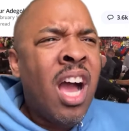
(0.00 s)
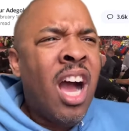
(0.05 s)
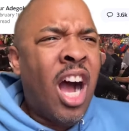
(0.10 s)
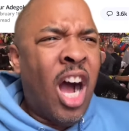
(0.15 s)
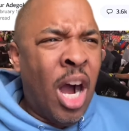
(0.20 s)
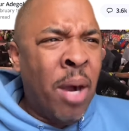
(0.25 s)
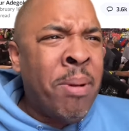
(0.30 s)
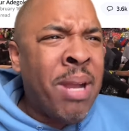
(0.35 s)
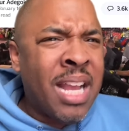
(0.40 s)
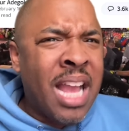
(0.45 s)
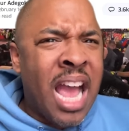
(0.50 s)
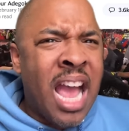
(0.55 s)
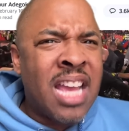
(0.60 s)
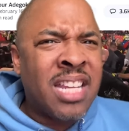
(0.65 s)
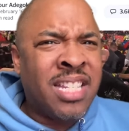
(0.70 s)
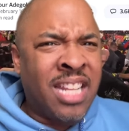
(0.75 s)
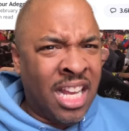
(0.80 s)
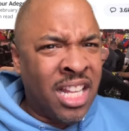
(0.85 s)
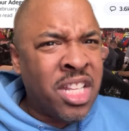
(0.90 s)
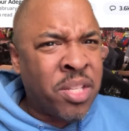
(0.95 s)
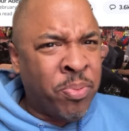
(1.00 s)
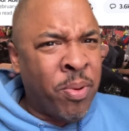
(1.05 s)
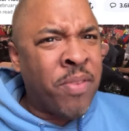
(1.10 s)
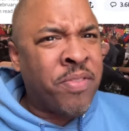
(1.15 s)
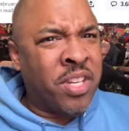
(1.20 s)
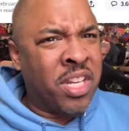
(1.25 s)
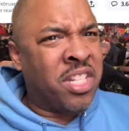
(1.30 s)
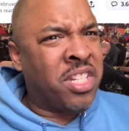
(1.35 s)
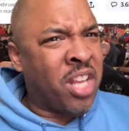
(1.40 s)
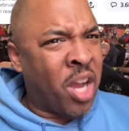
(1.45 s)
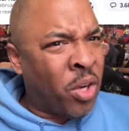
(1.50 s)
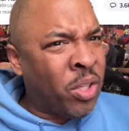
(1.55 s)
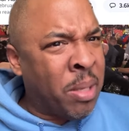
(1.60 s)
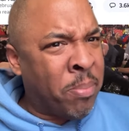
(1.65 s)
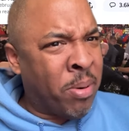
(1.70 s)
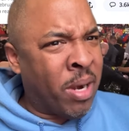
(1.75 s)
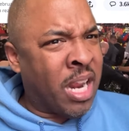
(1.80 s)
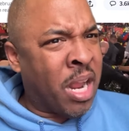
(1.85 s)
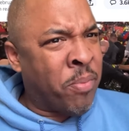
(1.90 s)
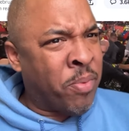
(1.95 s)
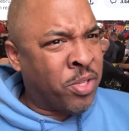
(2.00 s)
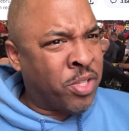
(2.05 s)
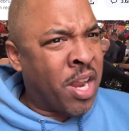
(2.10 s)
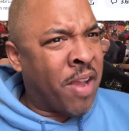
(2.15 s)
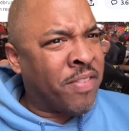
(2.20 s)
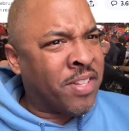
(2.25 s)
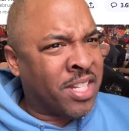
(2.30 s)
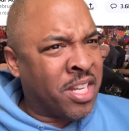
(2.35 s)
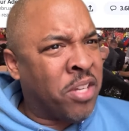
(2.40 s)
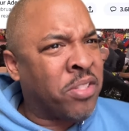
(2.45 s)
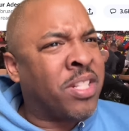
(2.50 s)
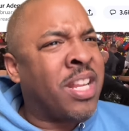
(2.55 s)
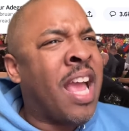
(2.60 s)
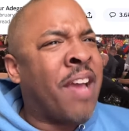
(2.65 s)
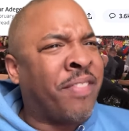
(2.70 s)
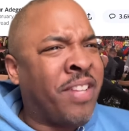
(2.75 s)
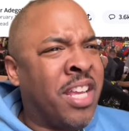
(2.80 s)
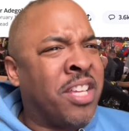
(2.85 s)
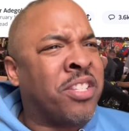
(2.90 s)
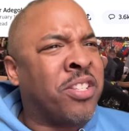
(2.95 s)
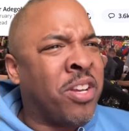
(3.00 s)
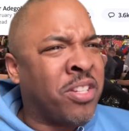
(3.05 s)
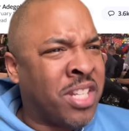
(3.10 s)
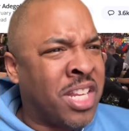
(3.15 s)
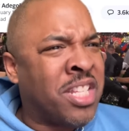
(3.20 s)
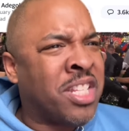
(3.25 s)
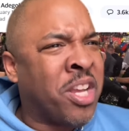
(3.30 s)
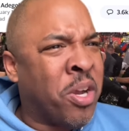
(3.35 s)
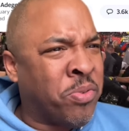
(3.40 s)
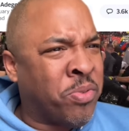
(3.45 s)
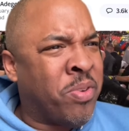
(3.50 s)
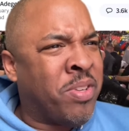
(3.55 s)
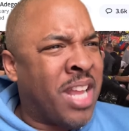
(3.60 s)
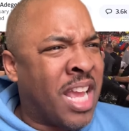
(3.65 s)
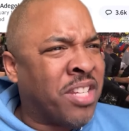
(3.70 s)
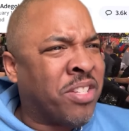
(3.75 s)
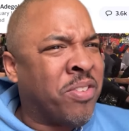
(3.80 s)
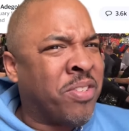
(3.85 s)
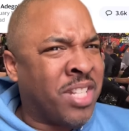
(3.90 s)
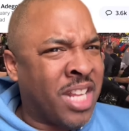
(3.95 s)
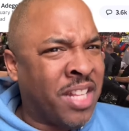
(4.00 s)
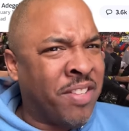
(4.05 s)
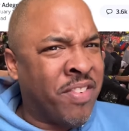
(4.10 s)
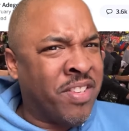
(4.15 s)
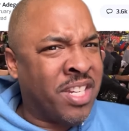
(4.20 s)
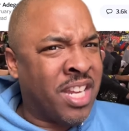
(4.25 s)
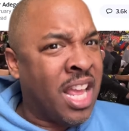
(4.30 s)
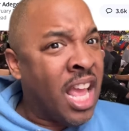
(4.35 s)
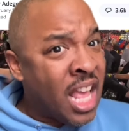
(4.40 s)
Oh my gosh, Taylor Swift should totally break up with Travis Kelce after he assaulted his coach on national television.